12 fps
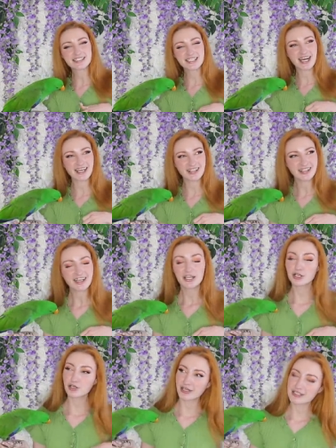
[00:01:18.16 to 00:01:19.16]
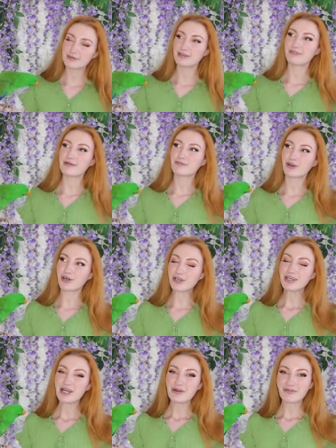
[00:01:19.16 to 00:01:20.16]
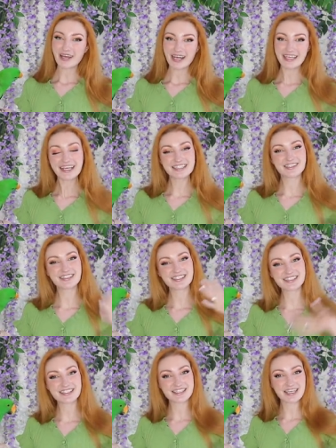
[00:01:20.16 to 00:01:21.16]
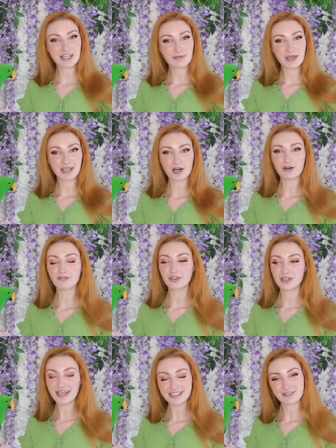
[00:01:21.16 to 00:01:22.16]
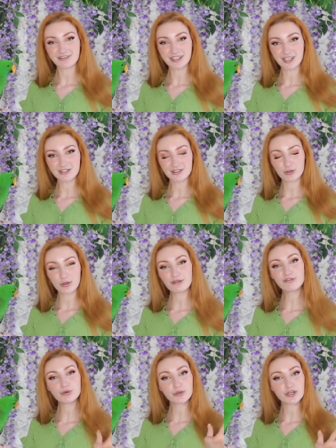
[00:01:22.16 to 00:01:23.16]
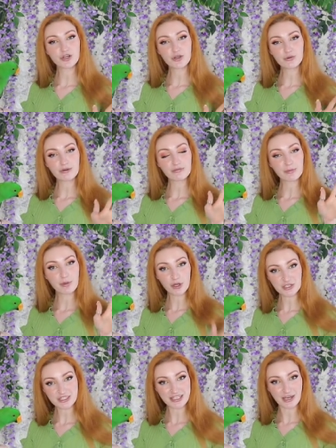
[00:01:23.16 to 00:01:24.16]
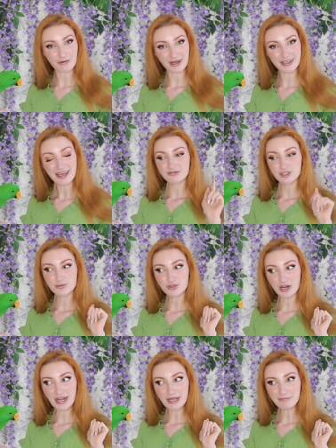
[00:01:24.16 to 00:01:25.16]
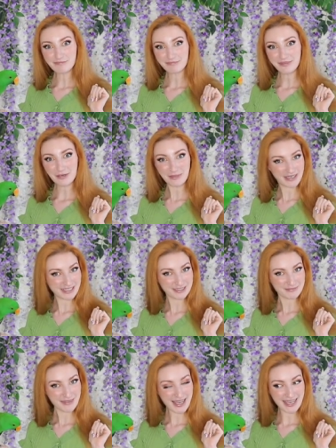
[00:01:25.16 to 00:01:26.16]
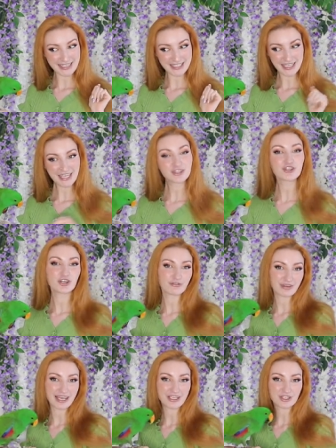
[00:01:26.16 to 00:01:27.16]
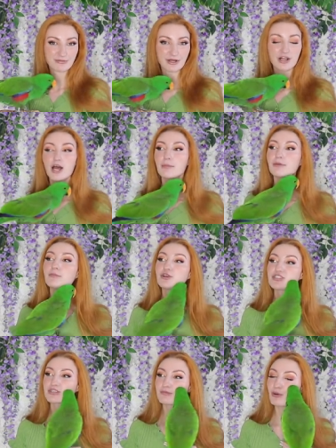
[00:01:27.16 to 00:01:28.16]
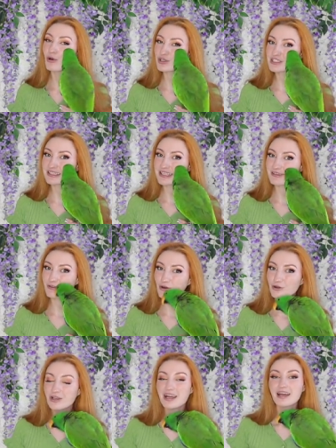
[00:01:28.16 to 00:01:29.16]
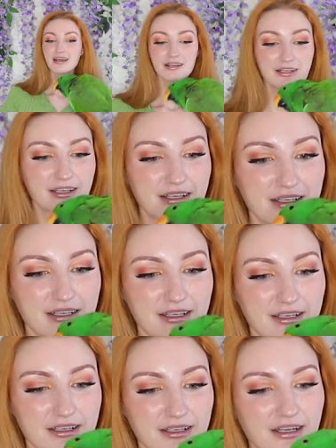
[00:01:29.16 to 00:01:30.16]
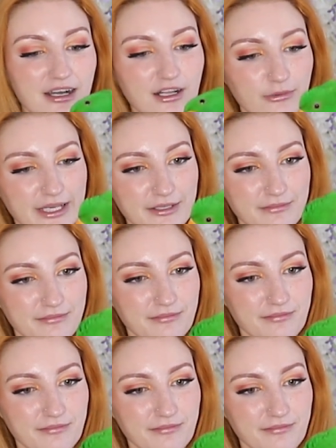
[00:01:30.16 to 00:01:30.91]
style. Correct me if I'm wrong. But uh, yeah, so this is a sneak peek of the next video. So if you want to know when we post that one, subscribe, that'd be nice, and hit the notification bell. But most importantly of all, I'll wait.